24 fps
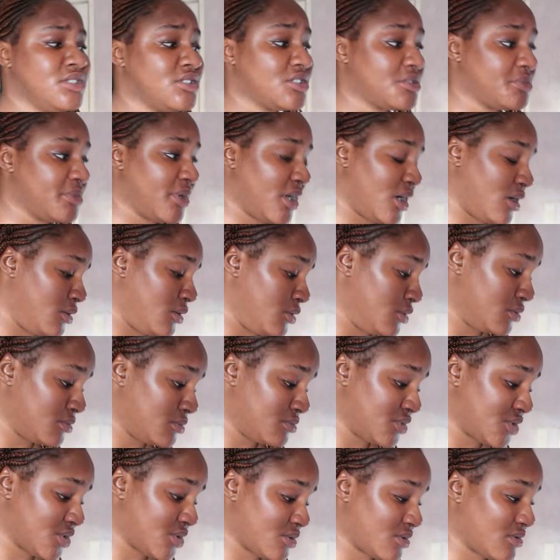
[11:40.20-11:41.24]
just me at
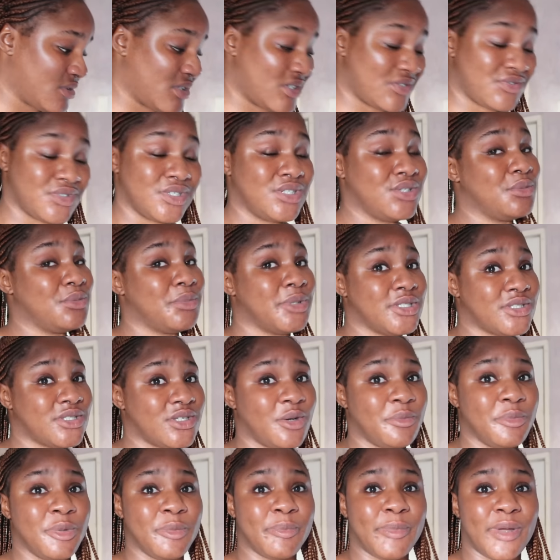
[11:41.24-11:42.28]
home, so there's really nobody to
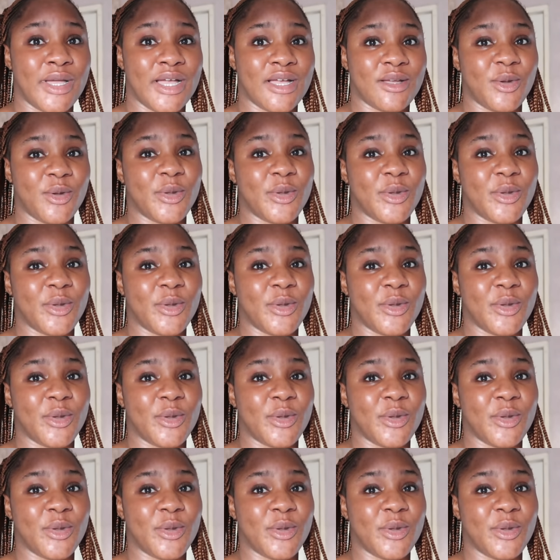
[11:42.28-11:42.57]
help me pack.